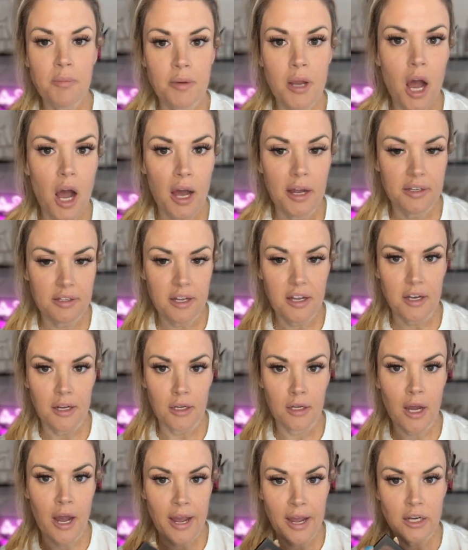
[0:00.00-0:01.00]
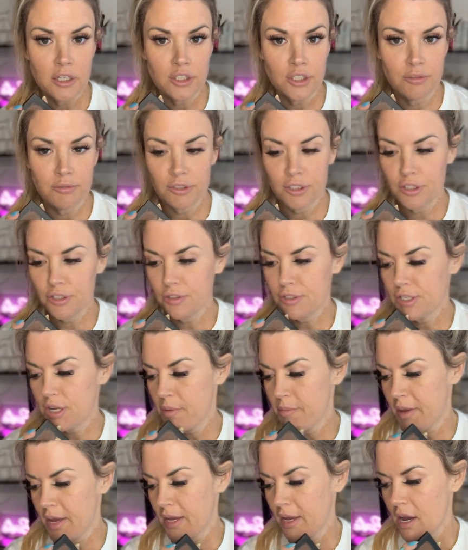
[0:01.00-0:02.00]
not kidding. I actually really do
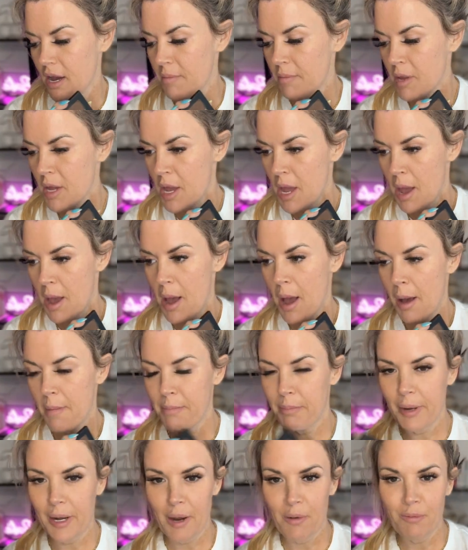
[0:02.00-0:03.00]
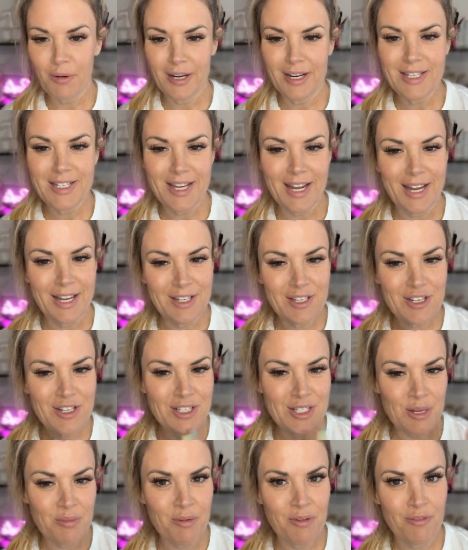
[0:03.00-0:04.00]
sell makeup. But I wanted to answer
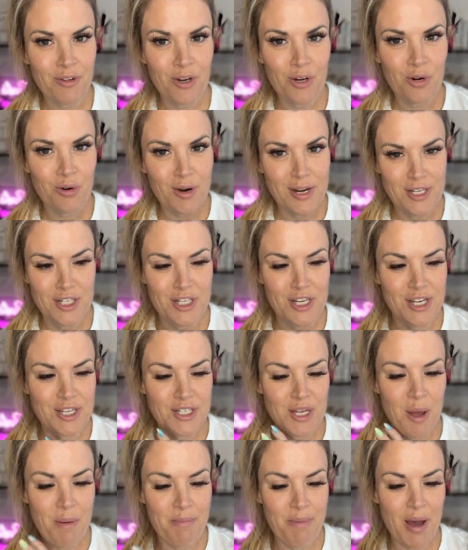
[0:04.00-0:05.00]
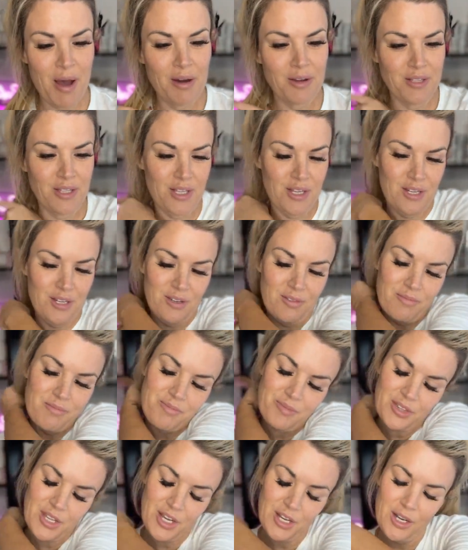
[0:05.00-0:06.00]
some of your questions about
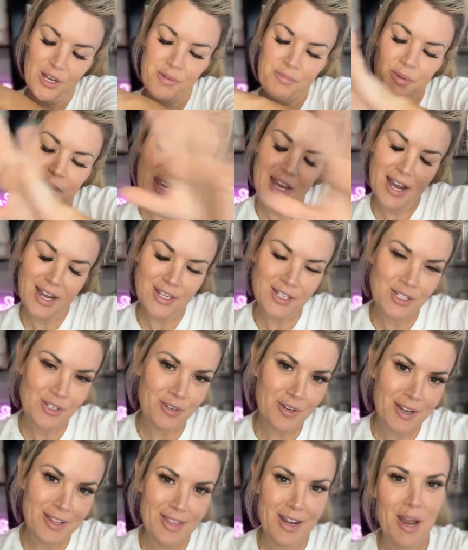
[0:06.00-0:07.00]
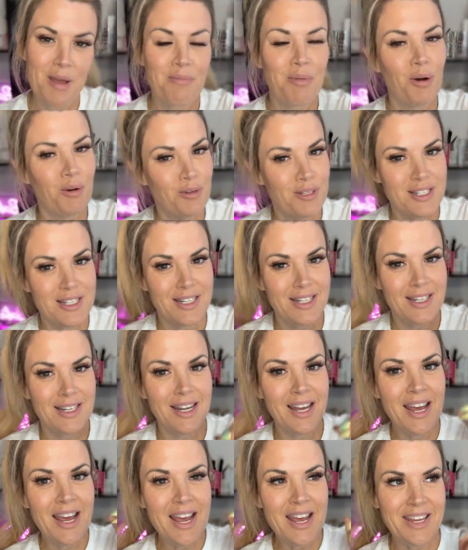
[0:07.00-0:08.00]
the PI story that I
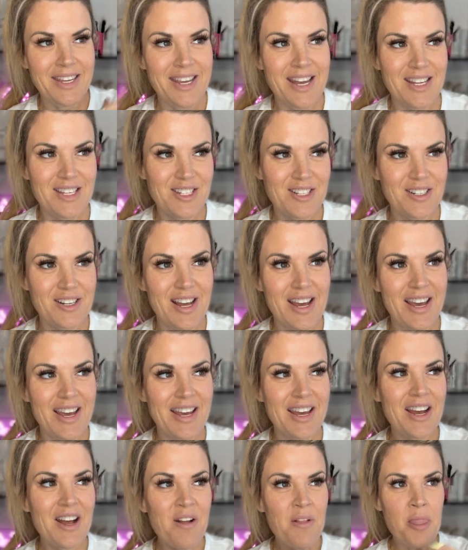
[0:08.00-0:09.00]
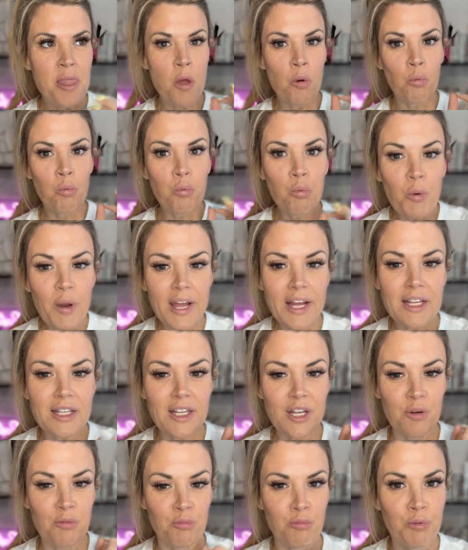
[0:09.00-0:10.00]
posted yesterday.
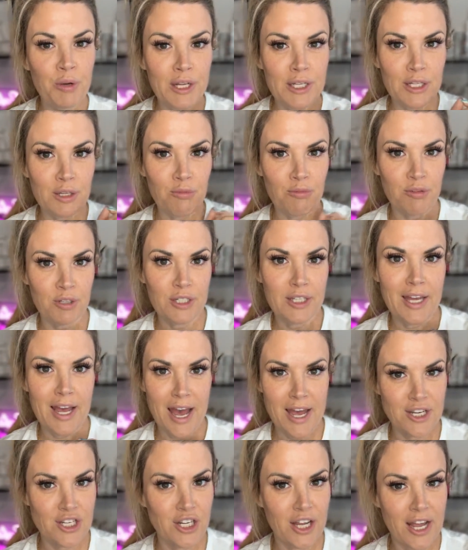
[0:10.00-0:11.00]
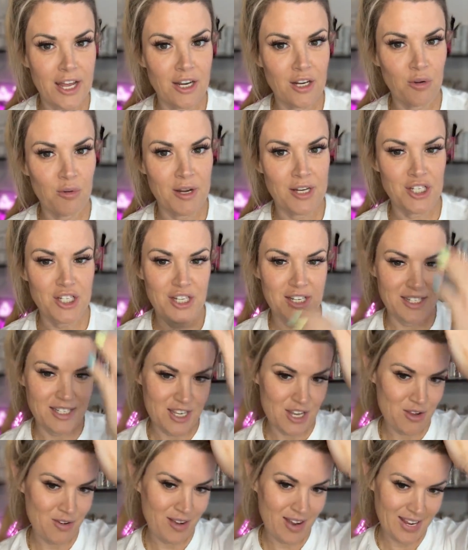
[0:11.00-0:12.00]
Really educated questions
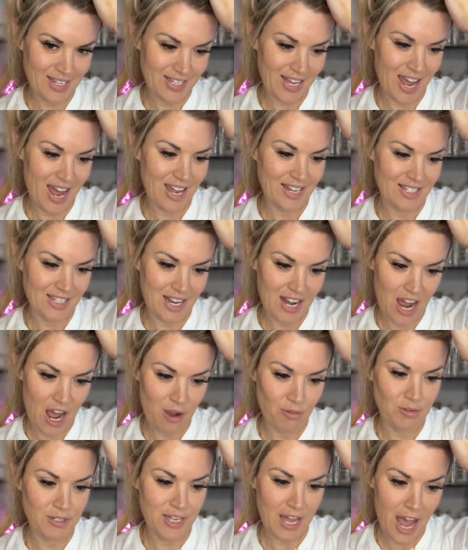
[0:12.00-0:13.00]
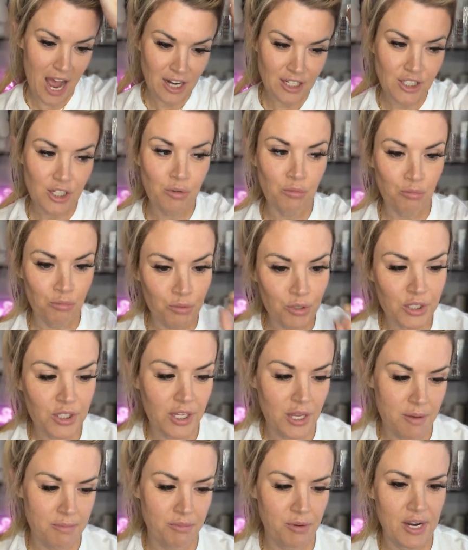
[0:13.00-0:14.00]
that you guys asked. And I was actually
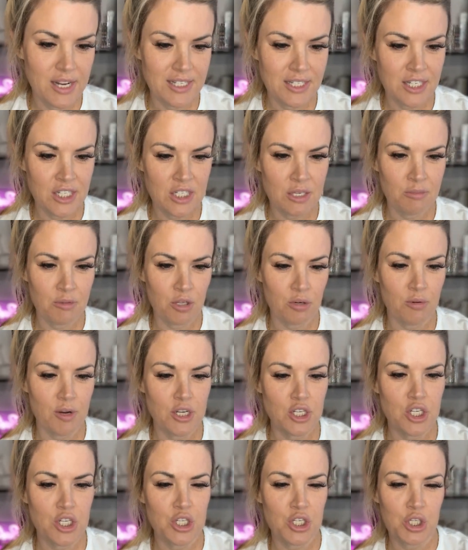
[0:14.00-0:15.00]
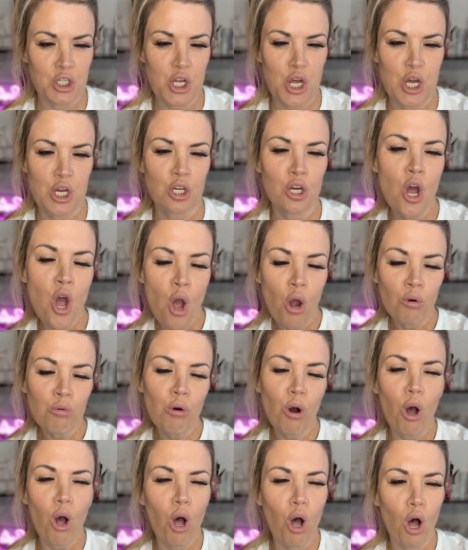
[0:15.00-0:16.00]
really impressed because some of the questions are like,
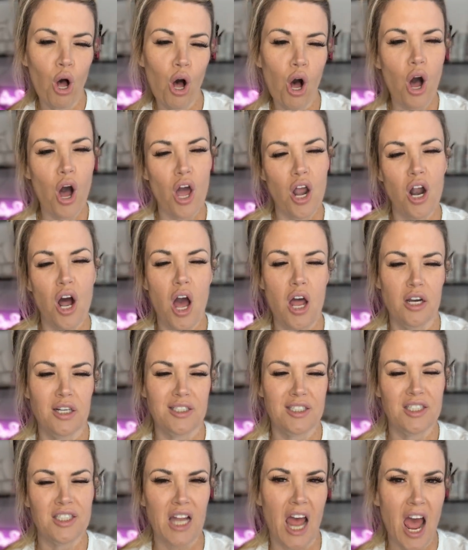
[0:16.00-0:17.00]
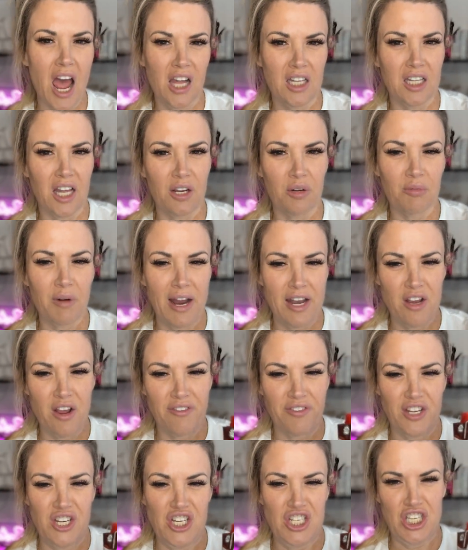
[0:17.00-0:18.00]
well, I don't understand. Like, why do you
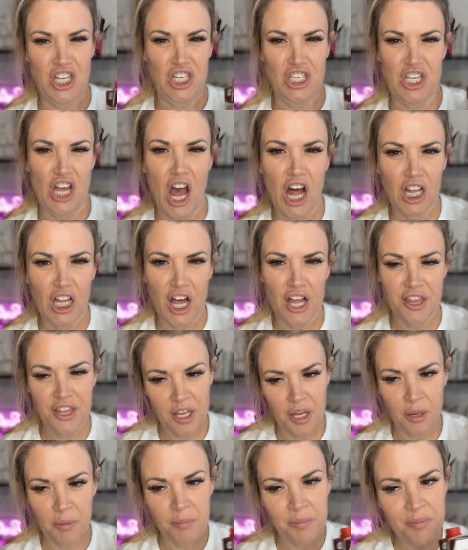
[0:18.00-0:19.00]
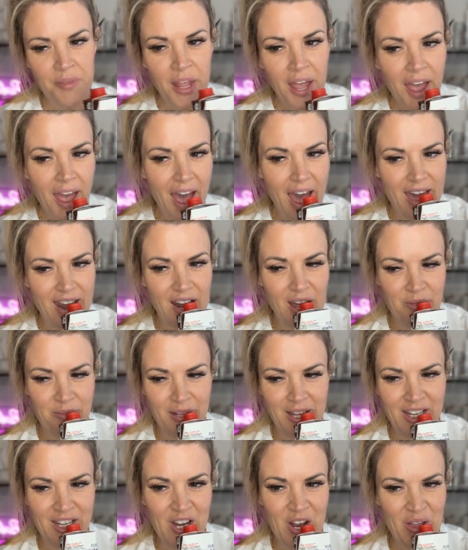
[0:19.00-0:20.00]
have to just like tell on them? And I'm
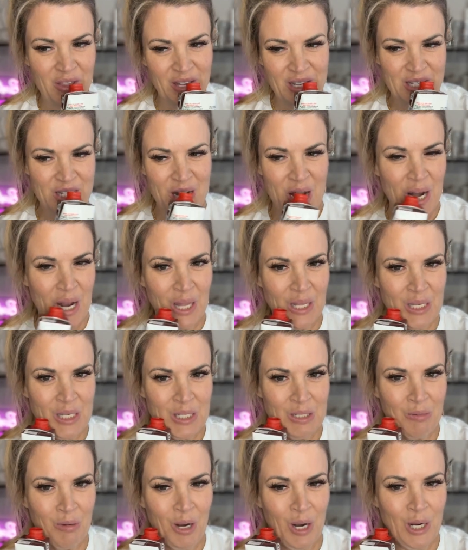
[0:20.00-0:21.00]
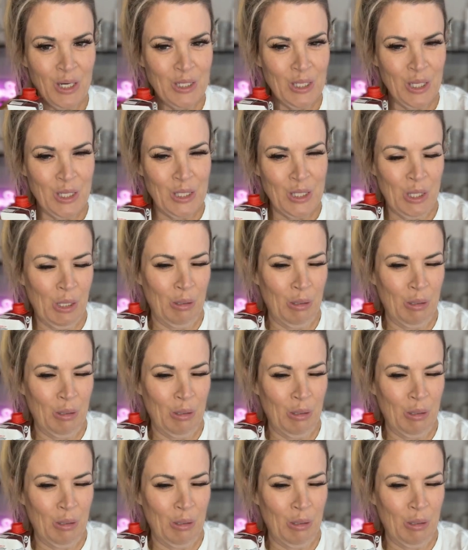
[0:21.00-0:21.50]
like, no, that's not how this works.